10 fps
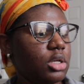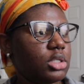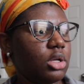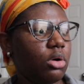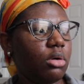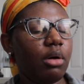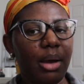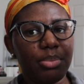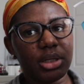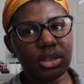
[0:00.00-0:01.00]
So
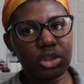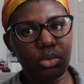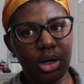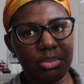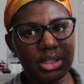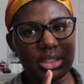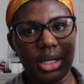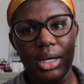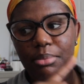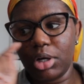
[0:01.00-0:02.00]
I picked this one up
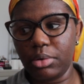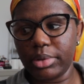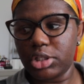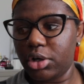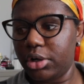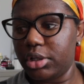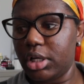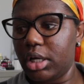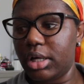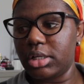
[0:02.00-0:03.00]
instead. I'm going to return
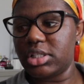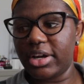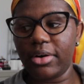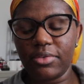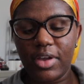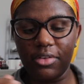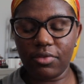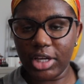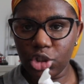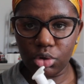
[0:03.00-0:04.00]
the CeraVe
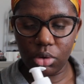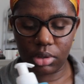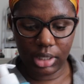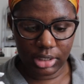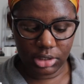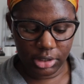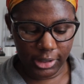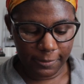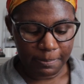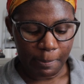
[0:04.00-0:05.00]
facial
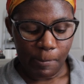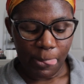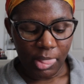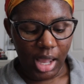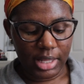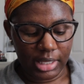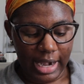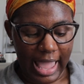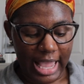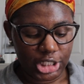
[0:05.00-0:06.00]
cleanser. And then
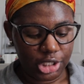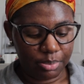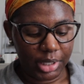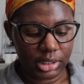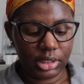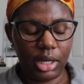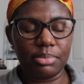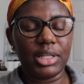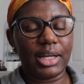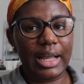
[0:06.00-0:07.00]
I actually picked up
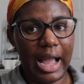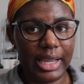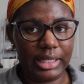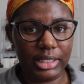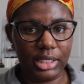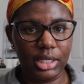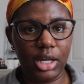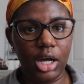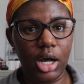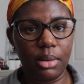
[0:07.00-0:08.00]
the Kylie
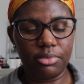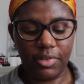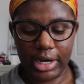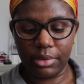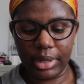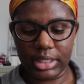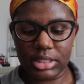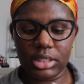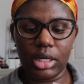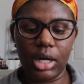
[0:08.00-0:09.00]

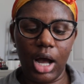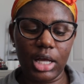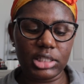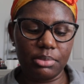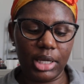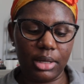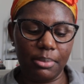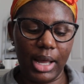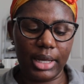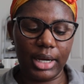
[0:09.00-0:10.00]
fragrance, the Cosmic
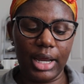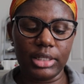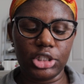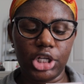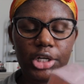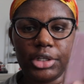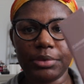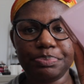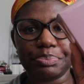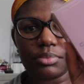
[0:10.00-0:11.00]
by Kylie Jenner.